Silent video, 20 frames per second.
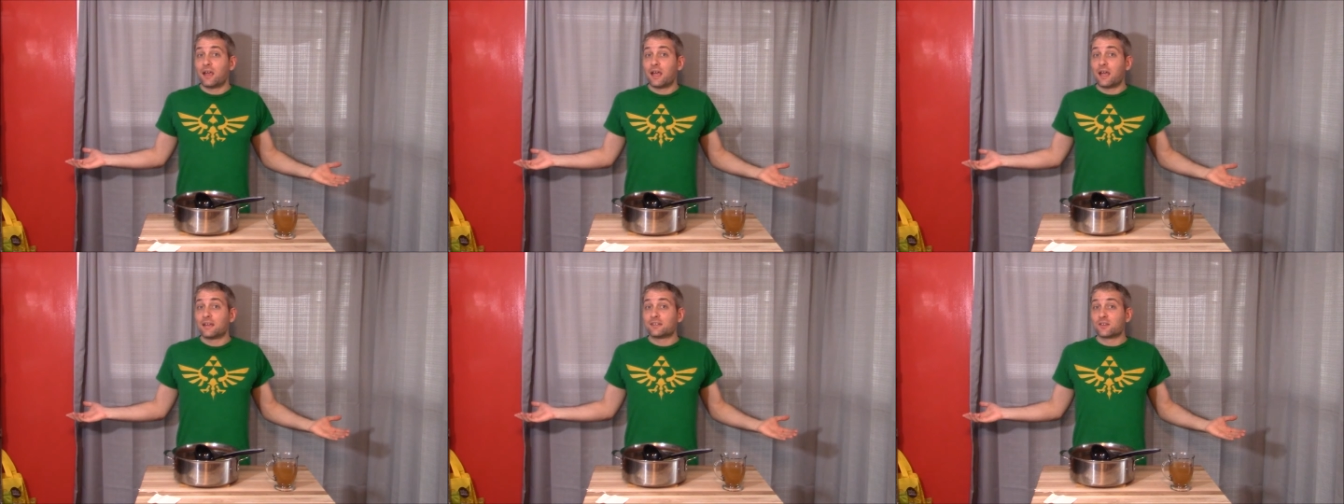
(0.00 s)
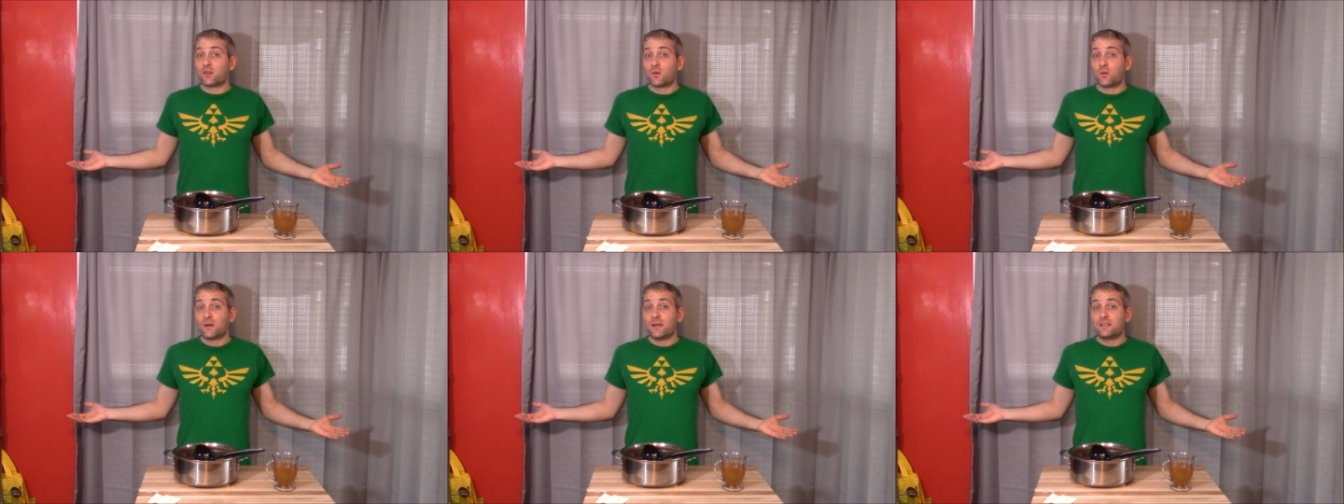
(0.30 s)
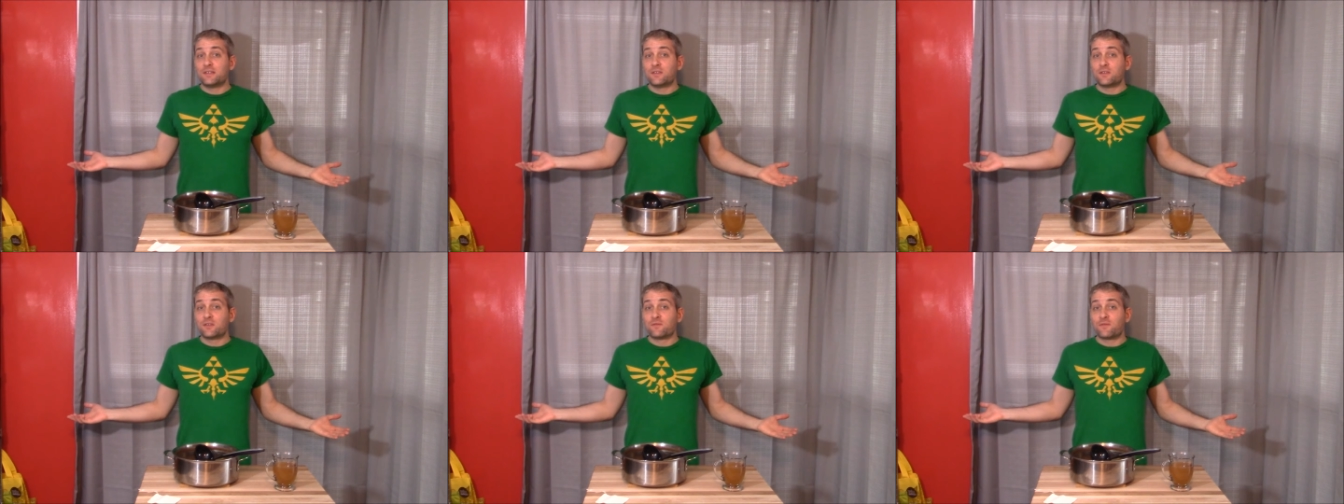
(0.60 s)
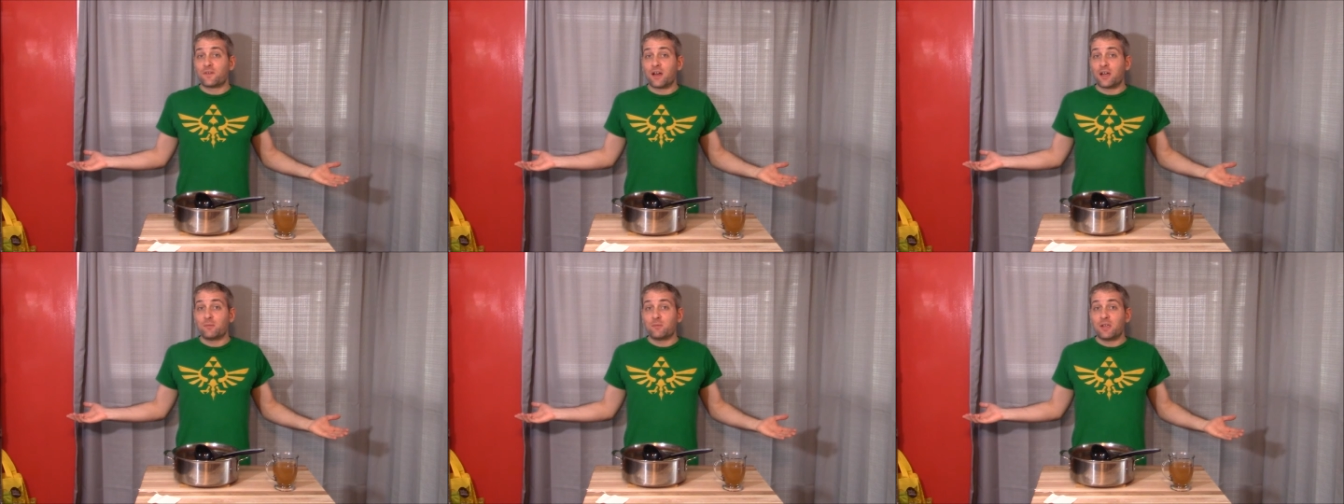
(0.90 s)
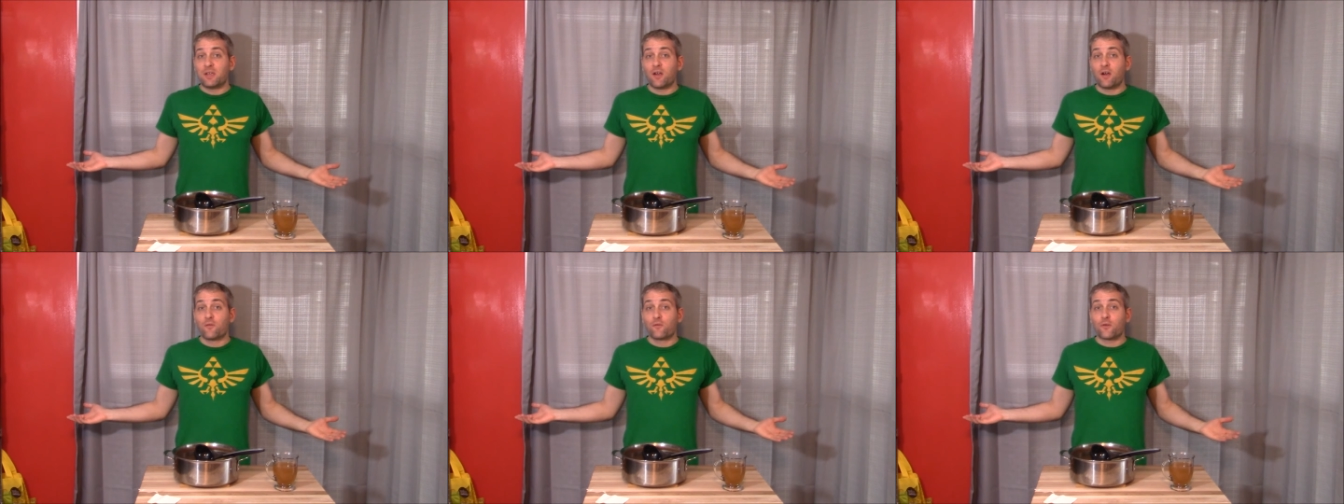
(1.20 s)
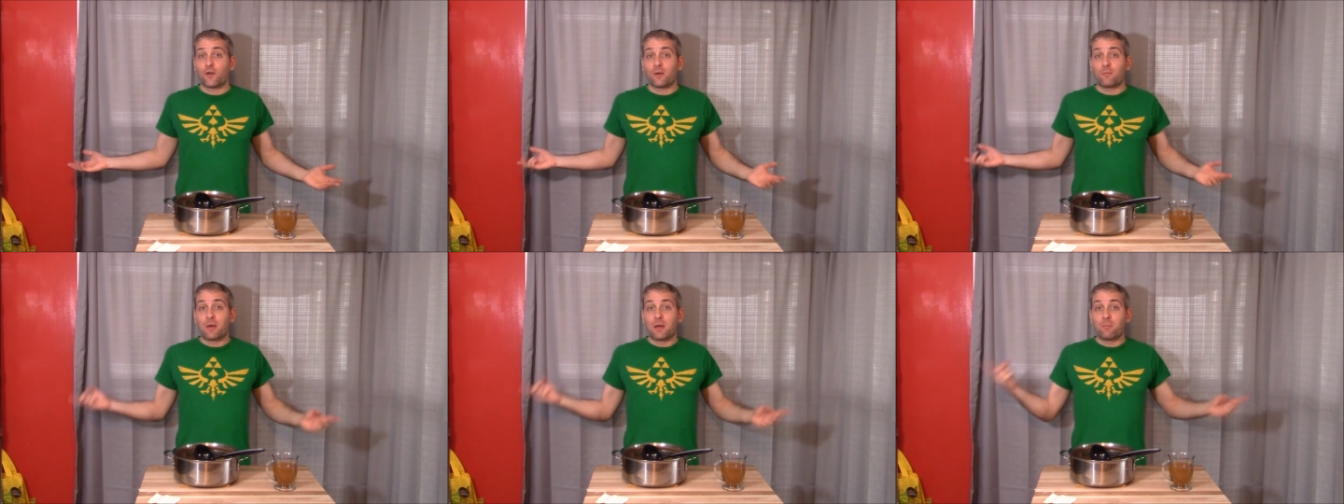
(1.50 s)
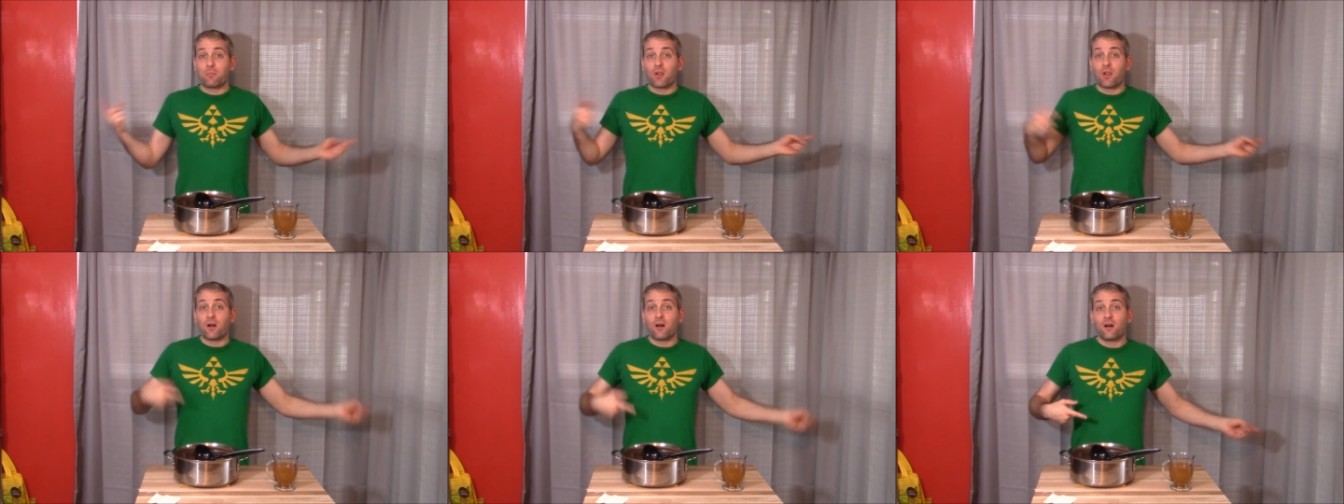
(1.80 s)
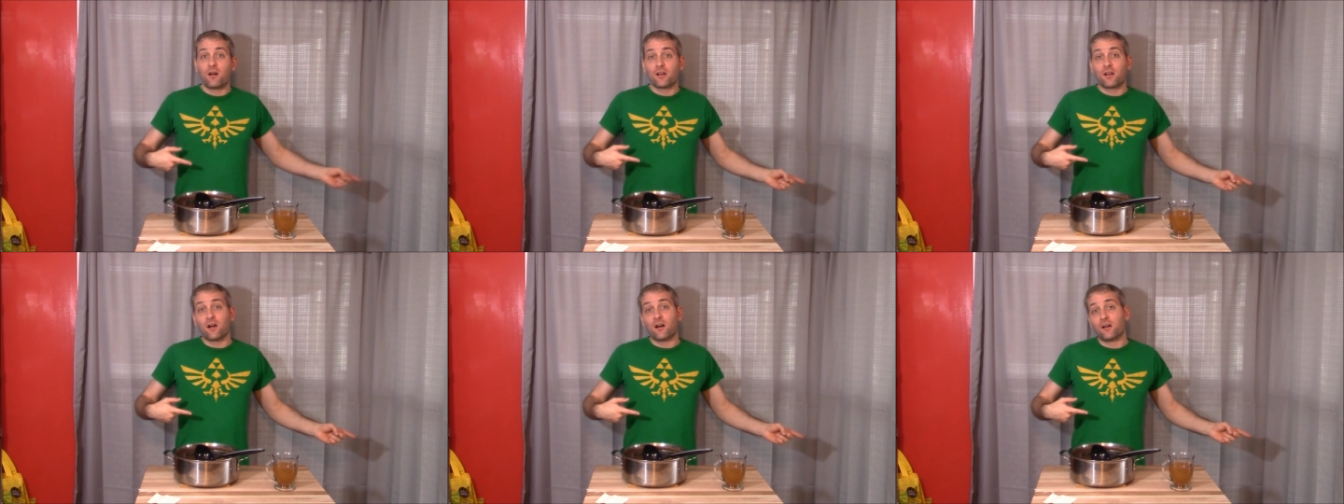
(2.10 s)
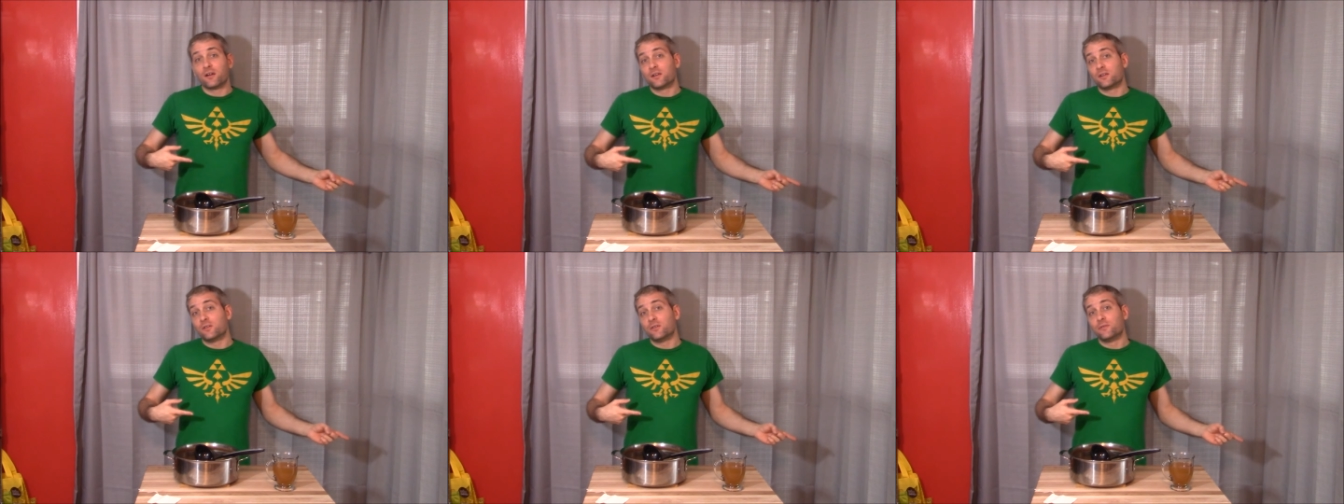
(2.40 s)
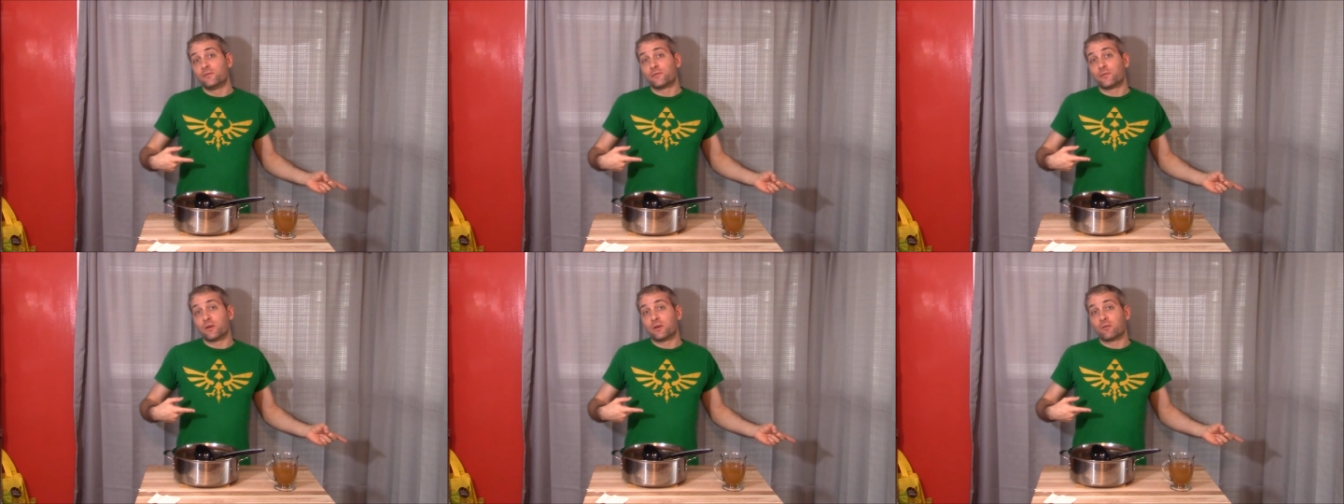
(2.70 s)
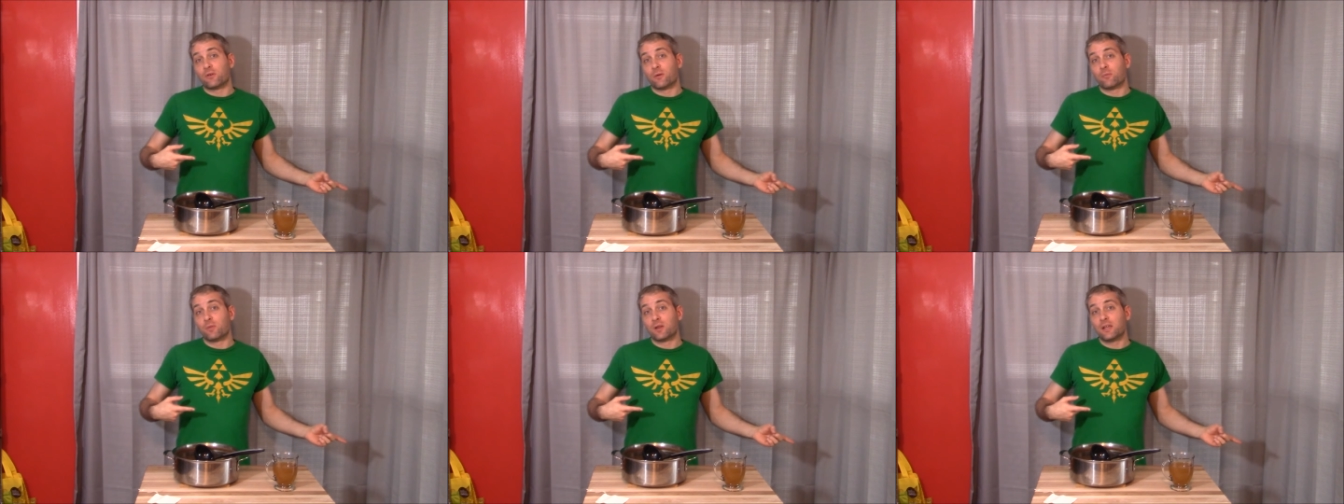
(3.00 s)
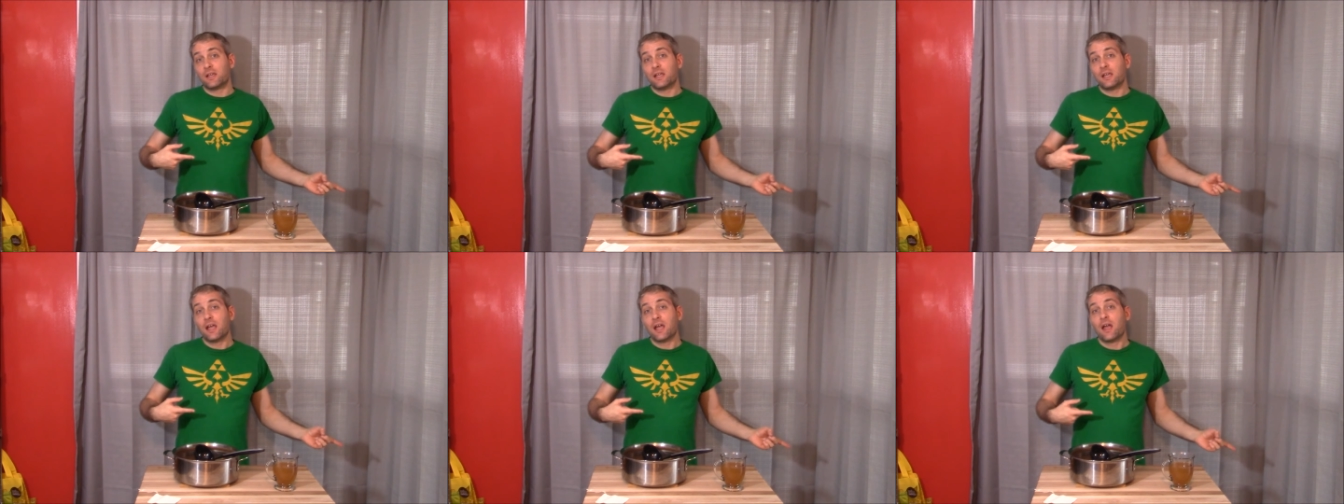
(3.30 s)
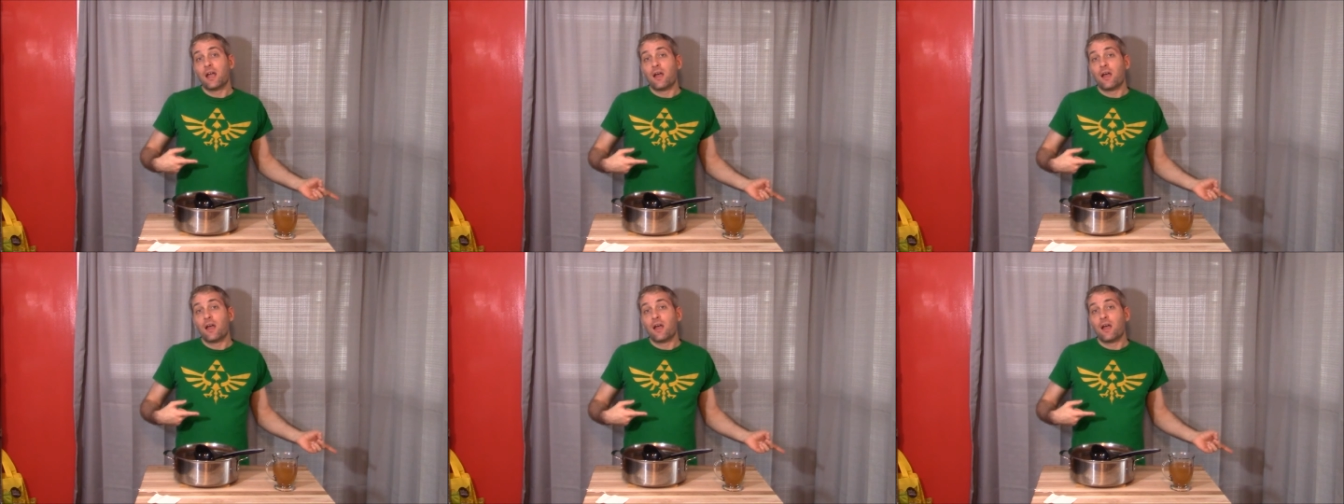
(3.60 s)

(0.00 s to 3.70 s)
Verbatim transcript: As always, you can find me over at my blog on Gluten Free Crumbley,